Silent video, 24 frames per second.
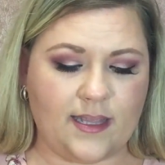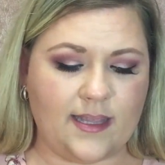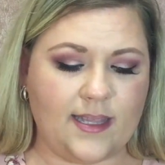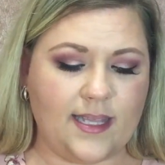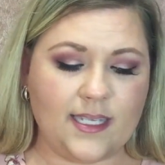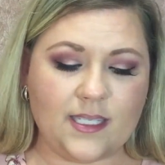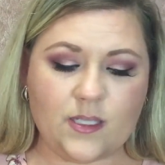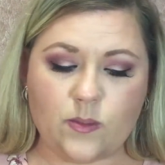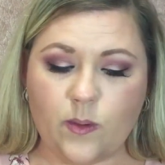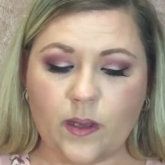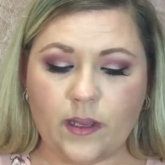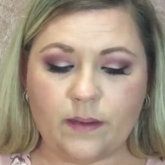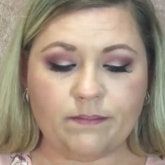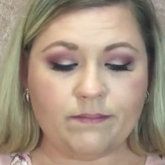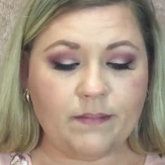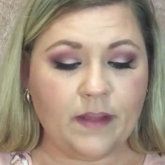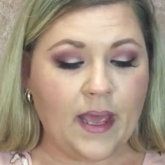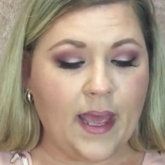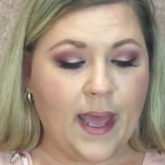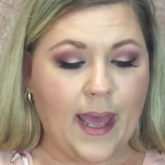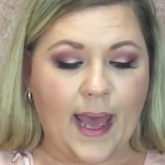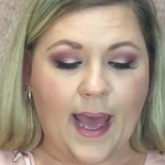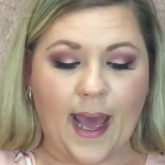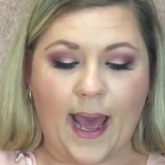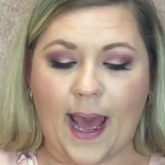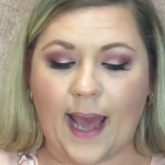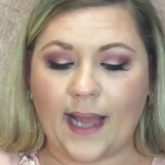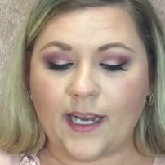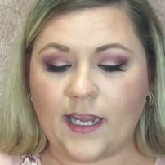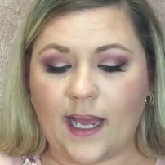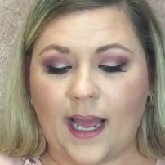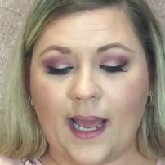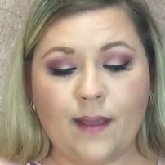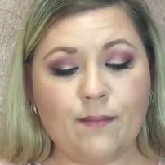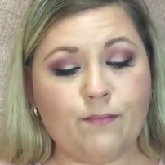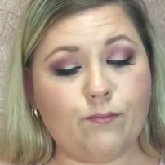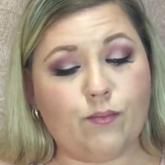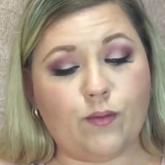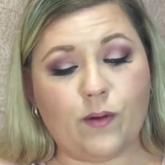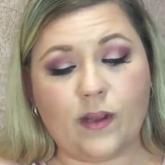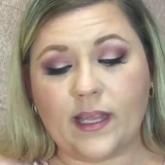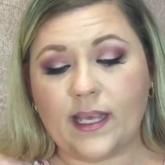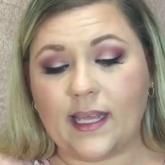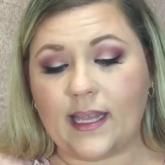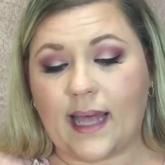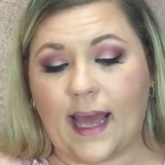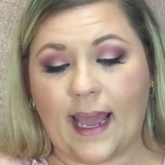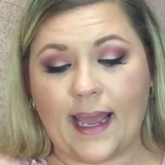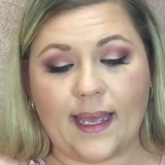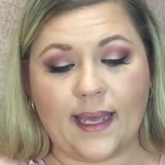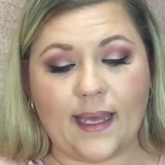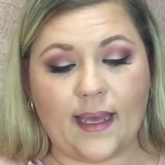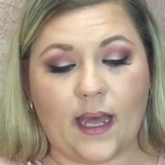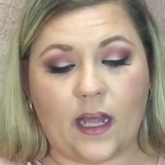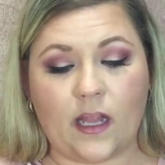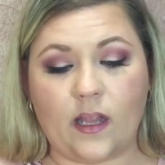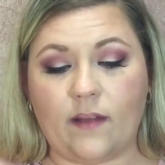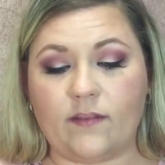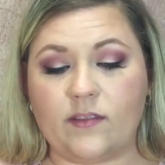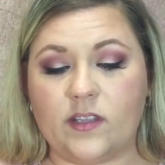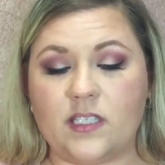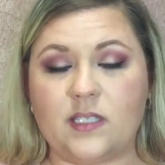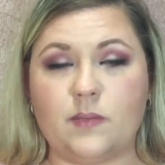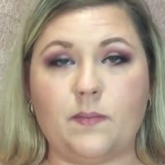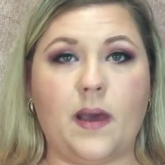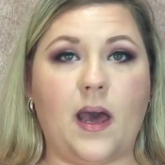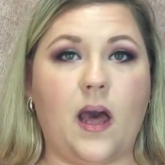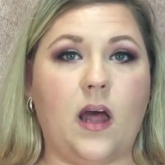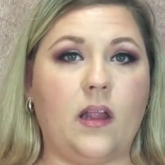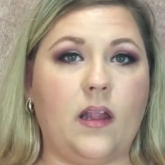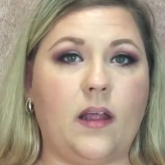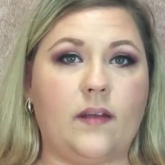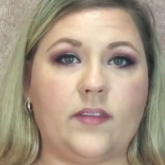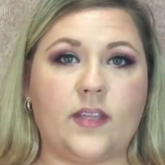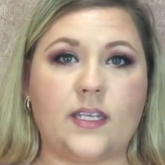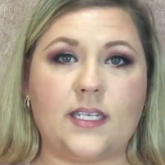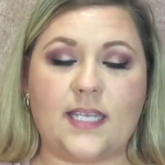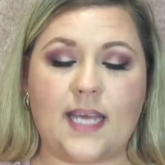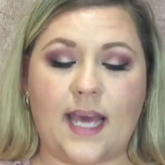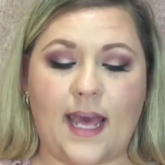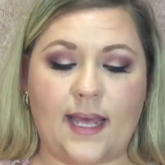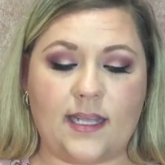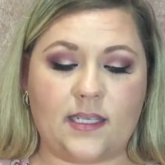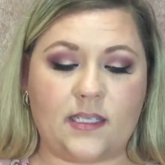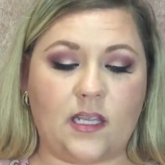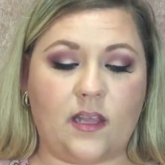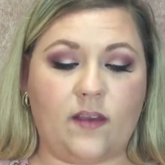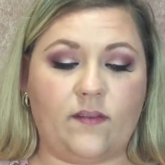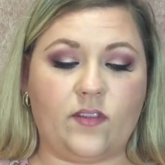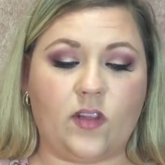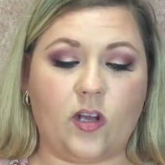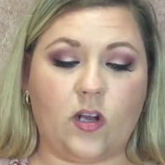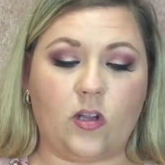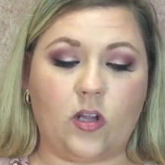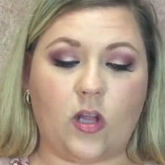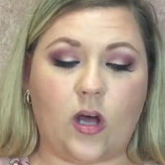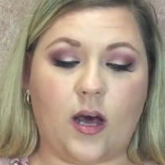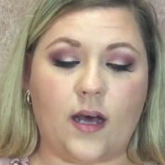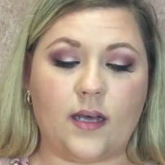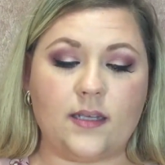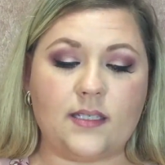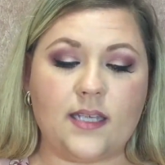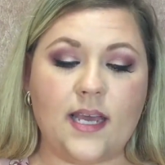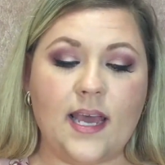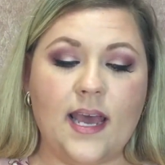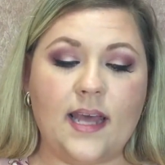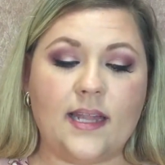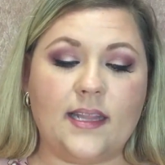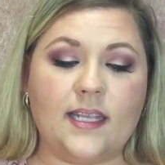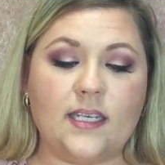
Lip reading: And this one, I really like it. I love the smell, love the taste, love the gloss.